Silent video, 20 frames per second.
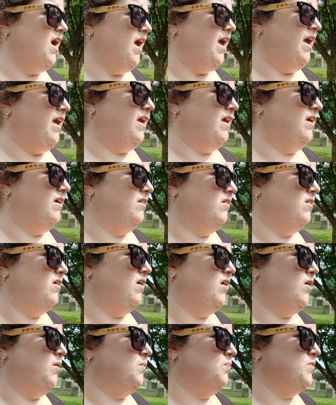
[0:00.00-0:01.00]
and
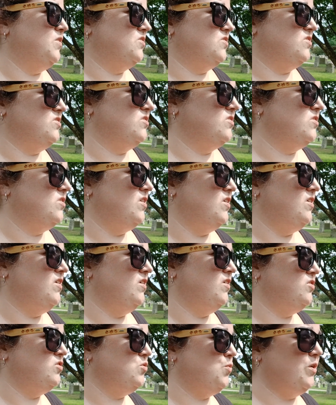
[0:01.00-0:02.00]
this is
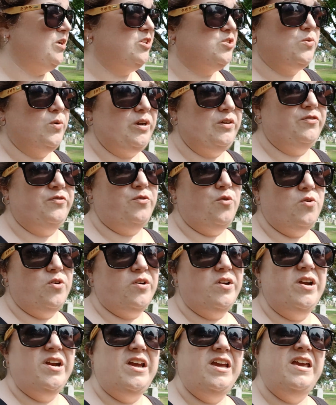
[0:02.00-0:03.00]

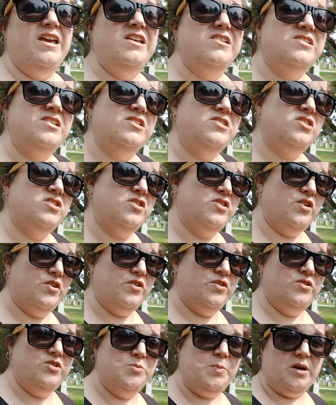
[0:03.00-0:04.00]
2024 is his
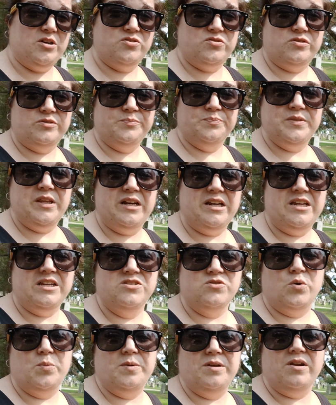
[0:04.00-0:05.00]
third special that he
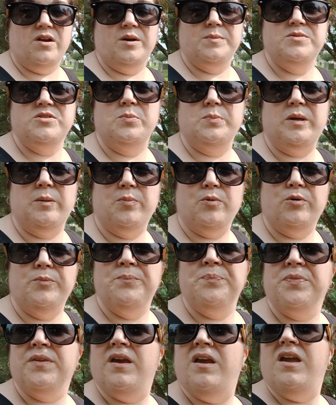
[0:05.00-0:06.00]
has opened it up to people,
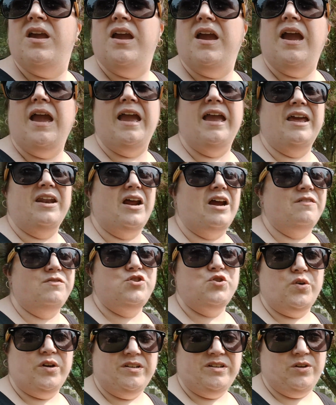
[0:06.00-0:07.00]
and I've
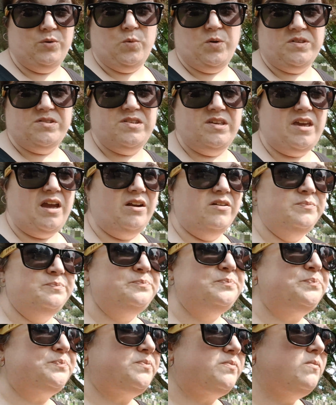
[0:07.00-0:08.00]
joined in once again.
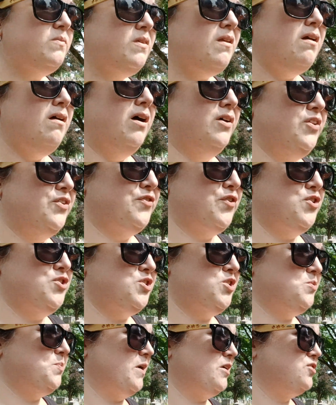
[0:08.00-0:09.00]
On the
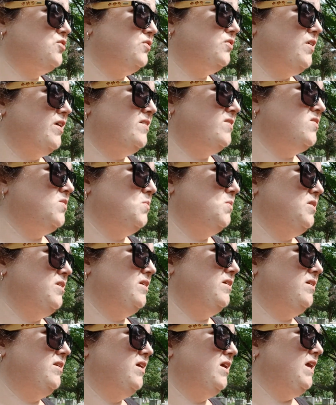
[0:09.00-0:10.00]
first special, I
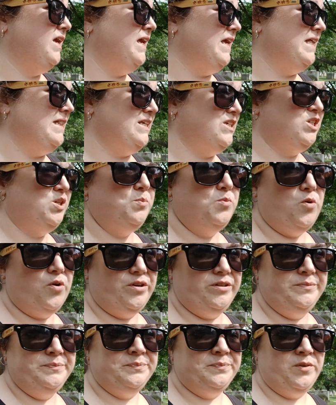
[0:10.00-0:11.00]
submitted Lizzie
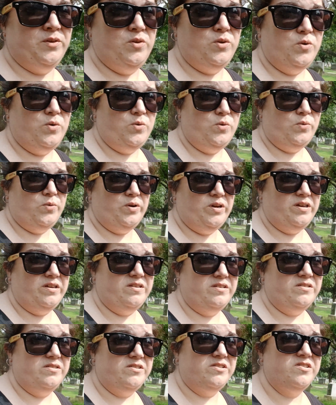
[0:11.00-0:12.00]
Borden, who
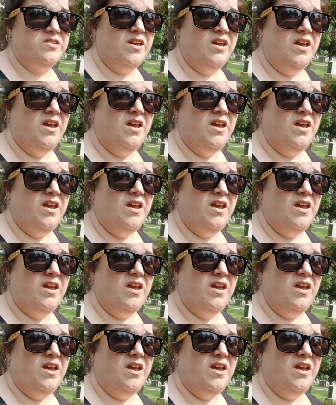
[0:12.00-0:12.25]
is